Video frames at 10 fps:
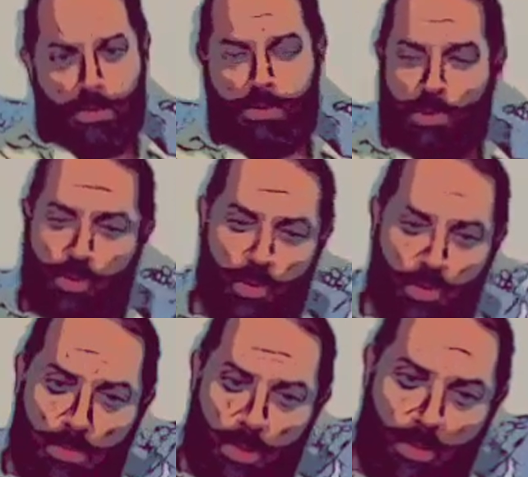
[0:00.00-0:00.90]
So you're
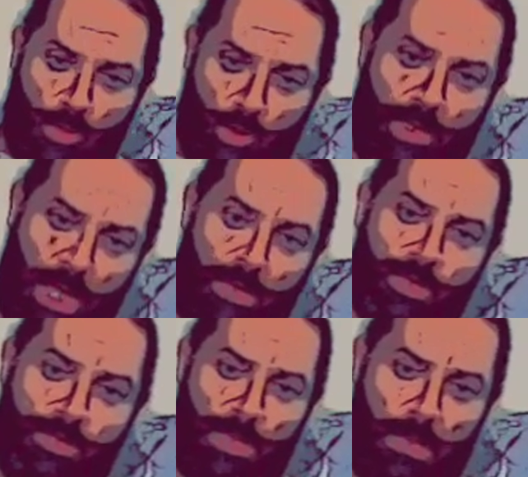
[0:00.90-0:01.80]
learning how to
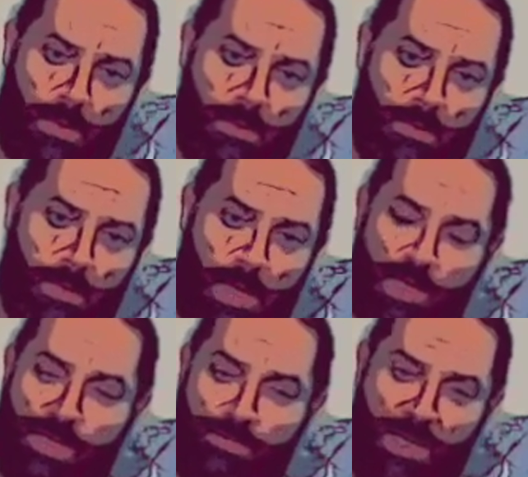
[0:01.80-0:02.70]
speak
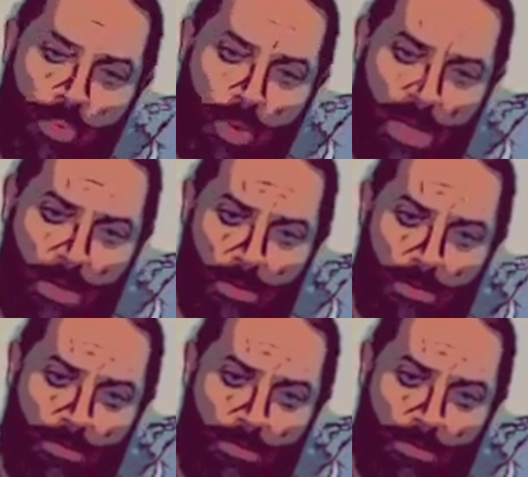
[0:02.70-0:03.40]
well.